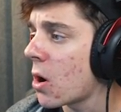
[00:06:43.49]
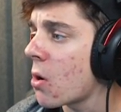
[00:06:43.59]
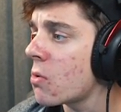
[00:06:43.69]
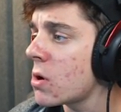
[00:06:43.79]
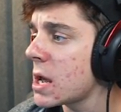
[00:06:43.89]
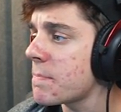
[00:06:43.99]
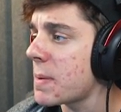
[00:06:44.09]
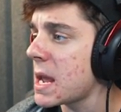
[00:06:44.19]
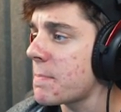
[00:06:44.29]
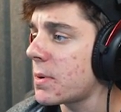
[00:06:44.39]
only
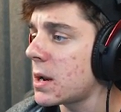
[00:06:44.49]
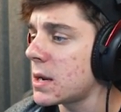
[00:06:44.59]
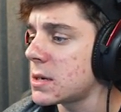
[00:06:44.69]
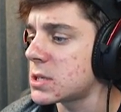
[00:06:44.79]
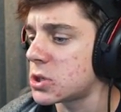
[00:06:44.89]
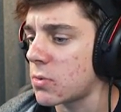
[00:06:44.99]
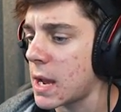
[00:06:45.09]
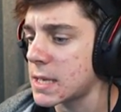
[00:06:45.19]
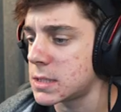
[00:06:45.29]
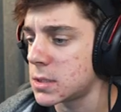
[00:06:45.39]
people in
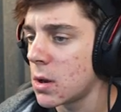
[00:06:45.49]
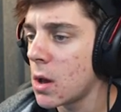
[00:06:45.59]
distress.